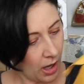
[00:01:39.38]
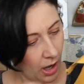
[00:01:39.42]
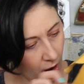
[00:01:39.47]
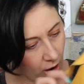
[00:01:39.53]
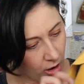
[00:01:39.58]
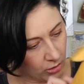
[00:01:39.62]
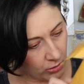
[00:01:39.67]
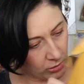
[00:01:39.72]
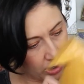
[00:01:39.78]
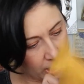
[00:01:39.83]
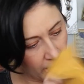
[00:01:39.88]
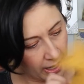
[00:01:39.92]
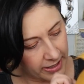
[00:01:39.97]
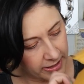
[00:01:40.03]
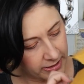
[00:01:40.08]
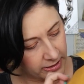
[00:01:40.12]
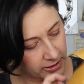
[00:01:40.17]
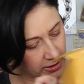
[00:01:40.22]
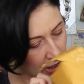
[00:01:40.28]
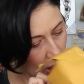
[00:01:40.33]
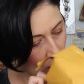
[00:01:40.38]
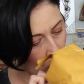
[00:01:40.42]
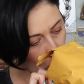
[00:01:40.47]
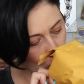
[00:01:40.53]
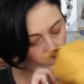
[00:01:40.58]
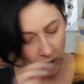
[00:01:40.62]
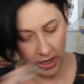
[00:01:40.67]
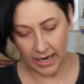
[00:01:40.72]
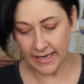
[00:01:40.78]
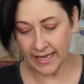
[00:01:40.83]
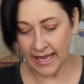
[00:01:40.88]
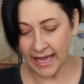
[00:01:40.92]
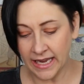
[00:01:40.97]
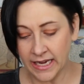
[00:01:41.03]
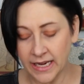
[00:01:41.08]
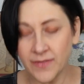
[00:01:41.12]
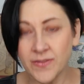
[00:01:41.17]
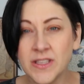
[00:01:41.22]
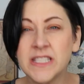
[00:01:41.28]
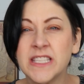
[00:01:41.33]
All right, so
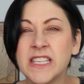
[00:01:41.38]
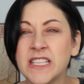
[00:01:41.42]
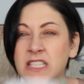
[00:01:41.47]
again, this